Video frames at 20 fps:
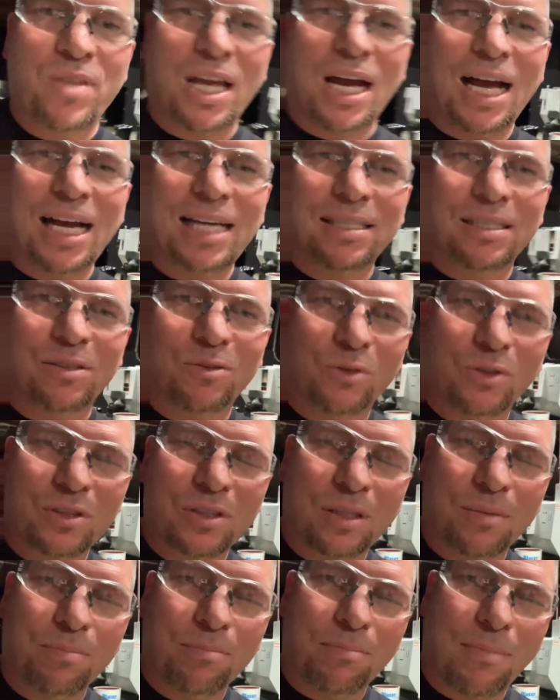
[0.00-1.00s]
I,
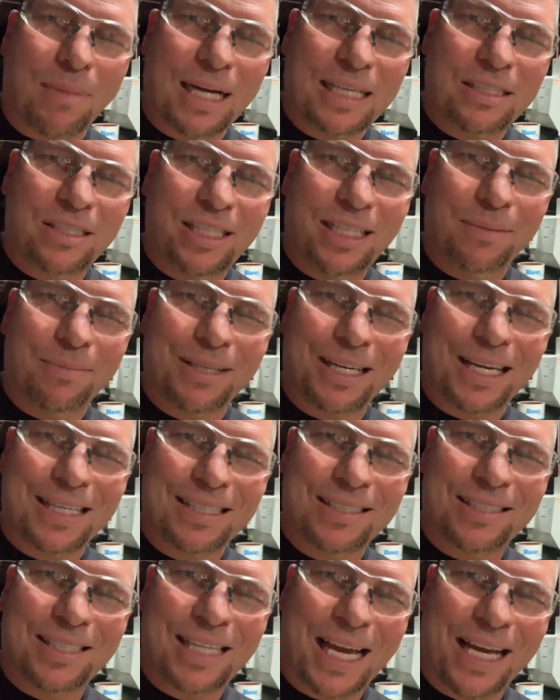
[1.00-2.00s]
my team and I
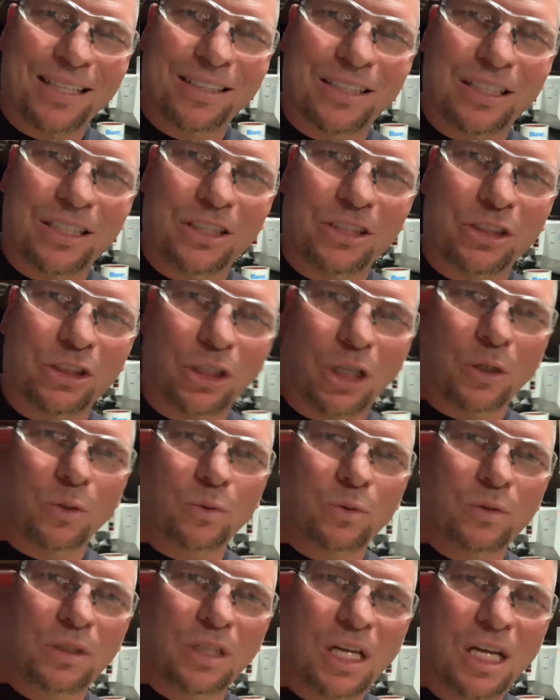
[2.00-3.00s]
stand
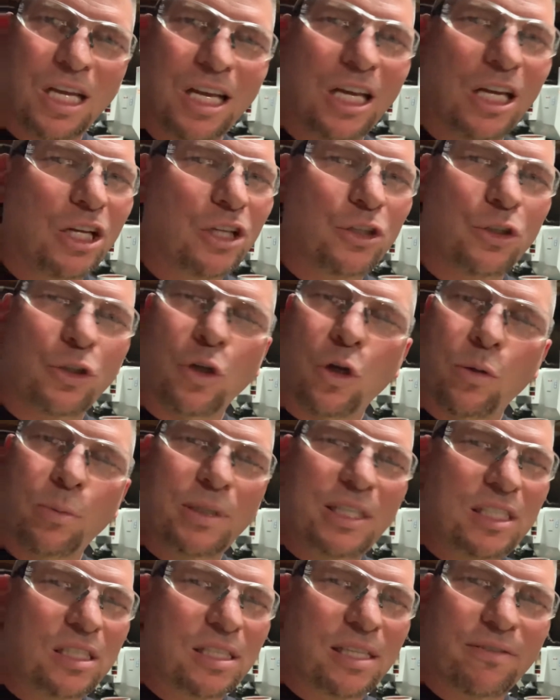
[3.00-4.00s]
alone,
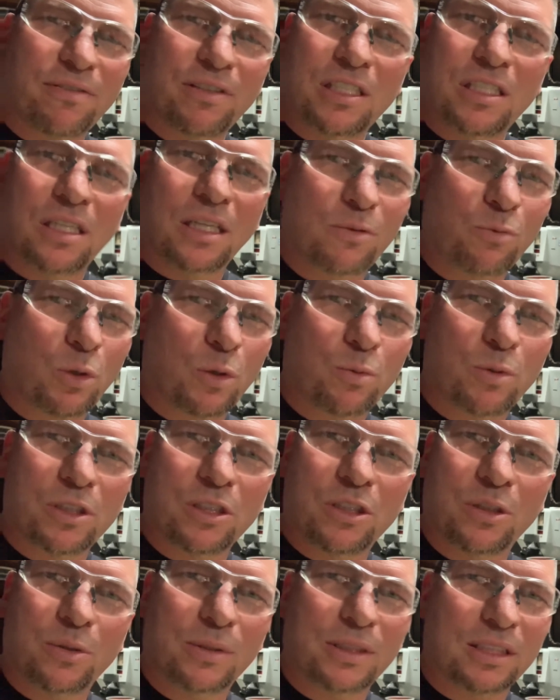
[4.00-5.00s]
nobody's ever done what we're
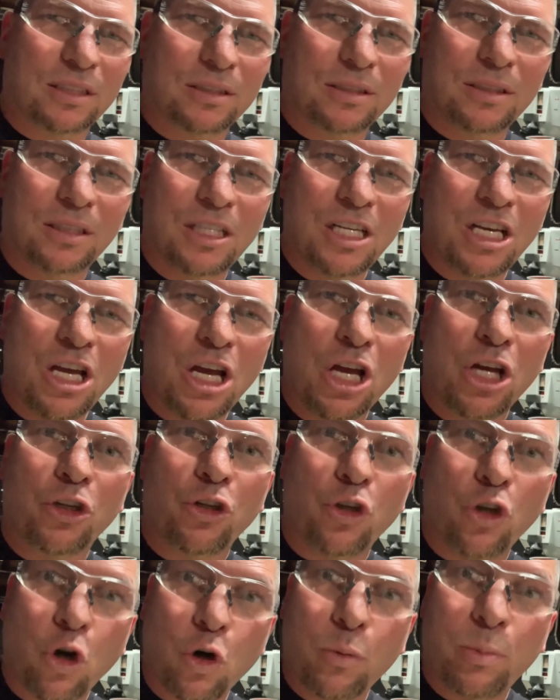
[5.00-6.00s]
doing.
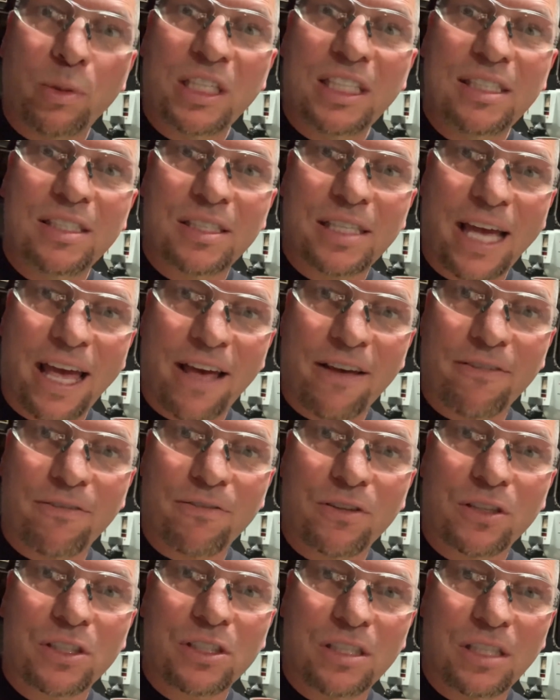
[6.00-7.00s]
Nobody's
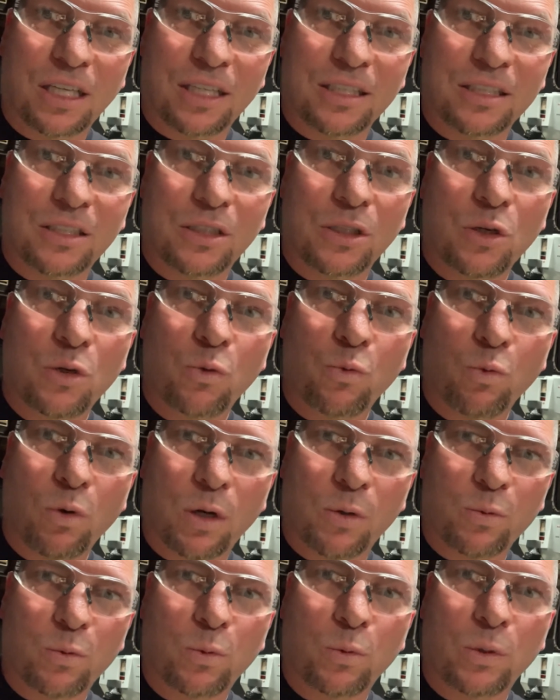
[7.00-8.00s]
ever done
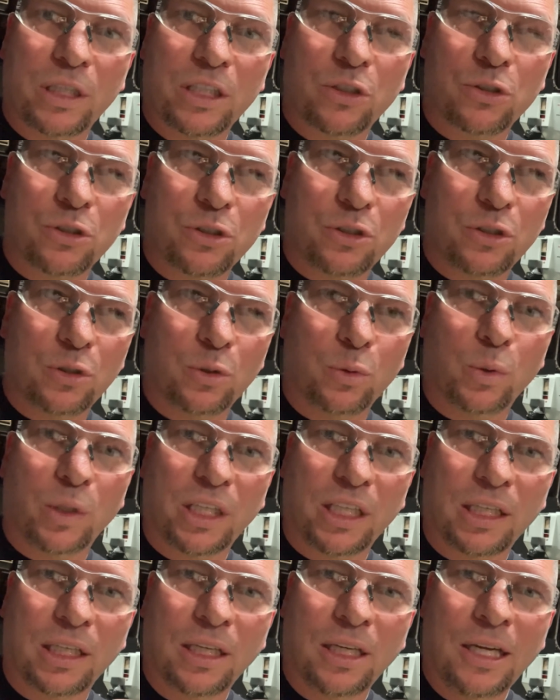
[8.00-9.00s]
what we're
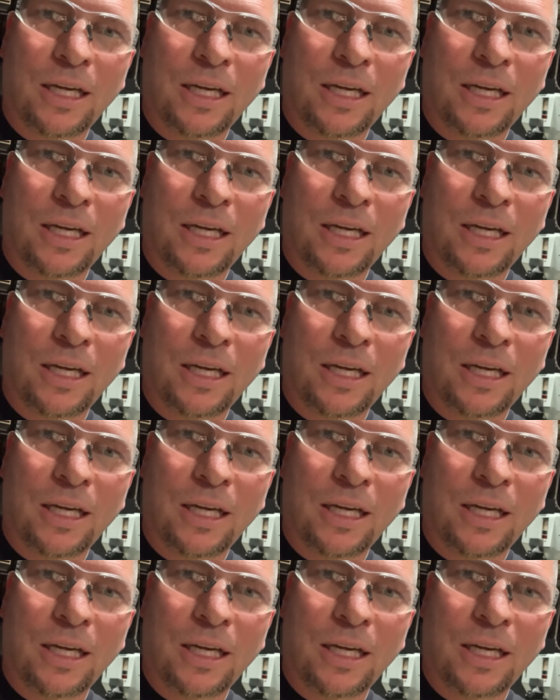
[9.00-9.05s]
doing.